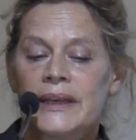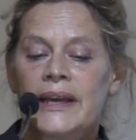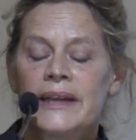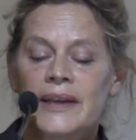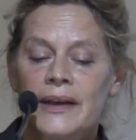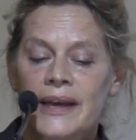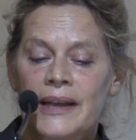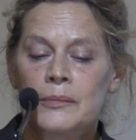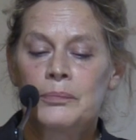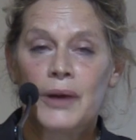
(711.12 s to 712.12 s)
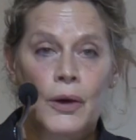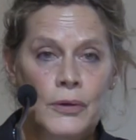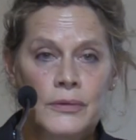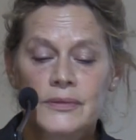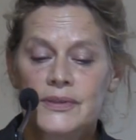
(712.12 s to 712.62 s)
Edgar Allan
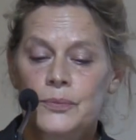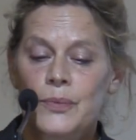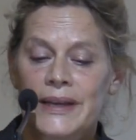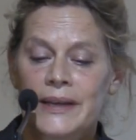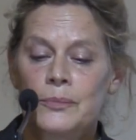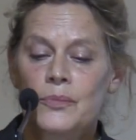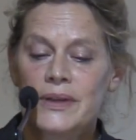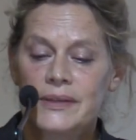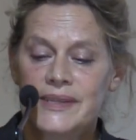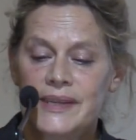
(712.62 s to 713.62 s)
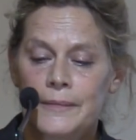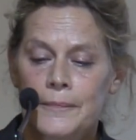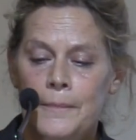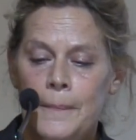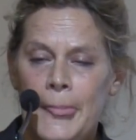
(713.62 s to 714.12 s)
Poe's William
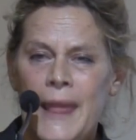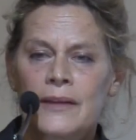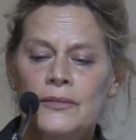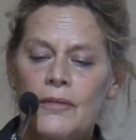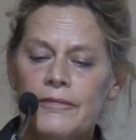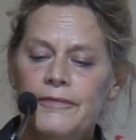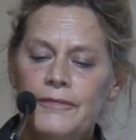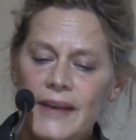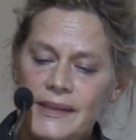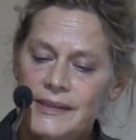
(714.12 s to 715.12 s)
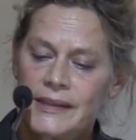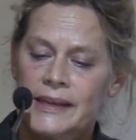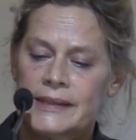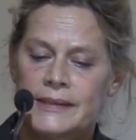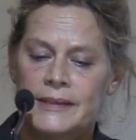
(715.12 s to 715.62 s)
Wilson. Not
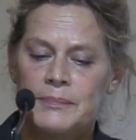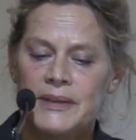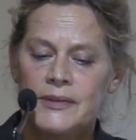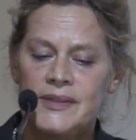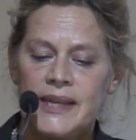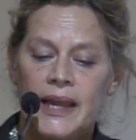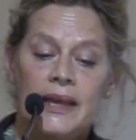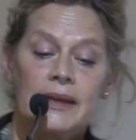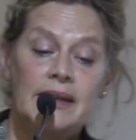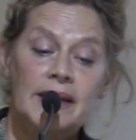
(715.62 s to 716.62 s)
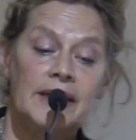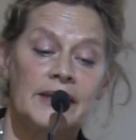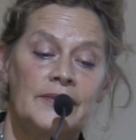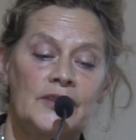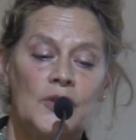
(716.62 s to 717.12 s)
fascinated, because
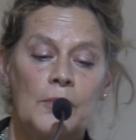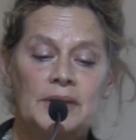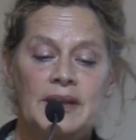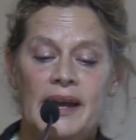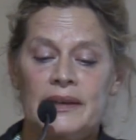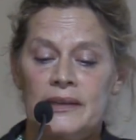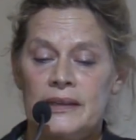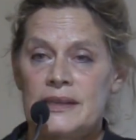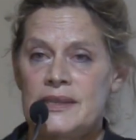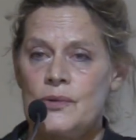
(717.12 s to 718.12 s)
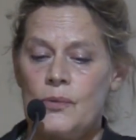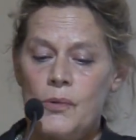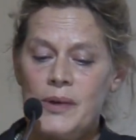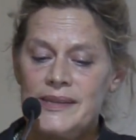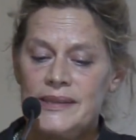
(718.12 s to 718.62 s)
here the doppelganger is
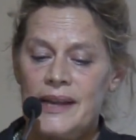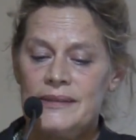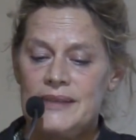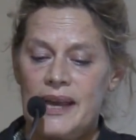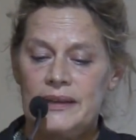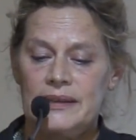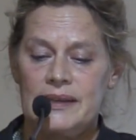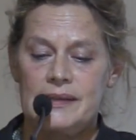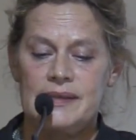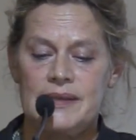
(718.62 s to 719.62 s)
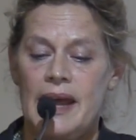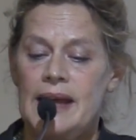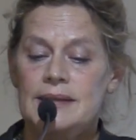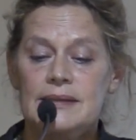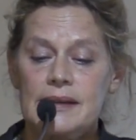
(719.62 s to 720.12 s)
always an antagonist,
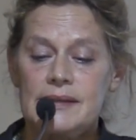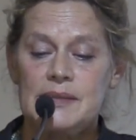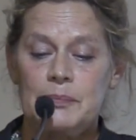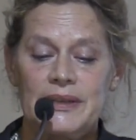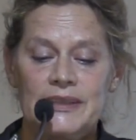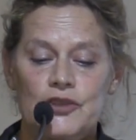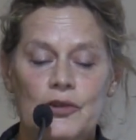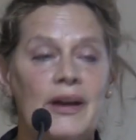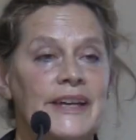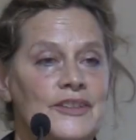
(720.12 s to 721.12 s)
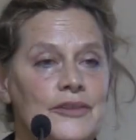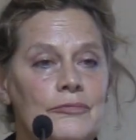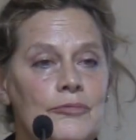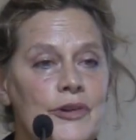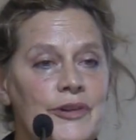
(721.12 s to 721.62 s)
desperately trying to
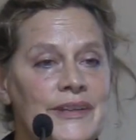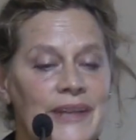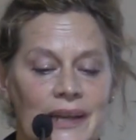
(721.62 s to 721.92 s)
ruin